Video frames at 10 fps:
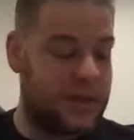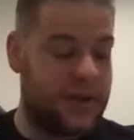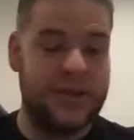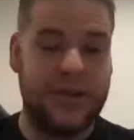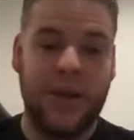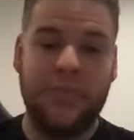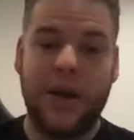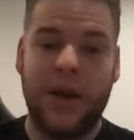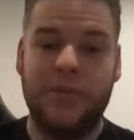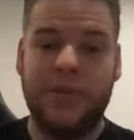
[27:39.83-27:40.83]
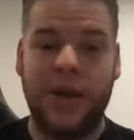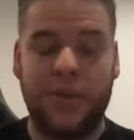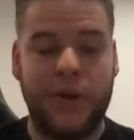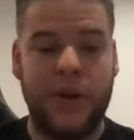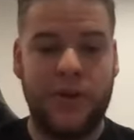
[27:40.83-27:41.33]
the same kind of setup
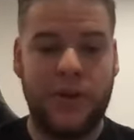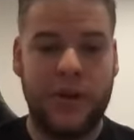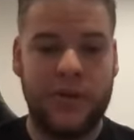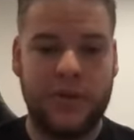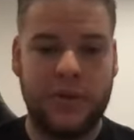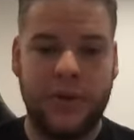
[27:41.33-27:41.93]
for indoor arrows.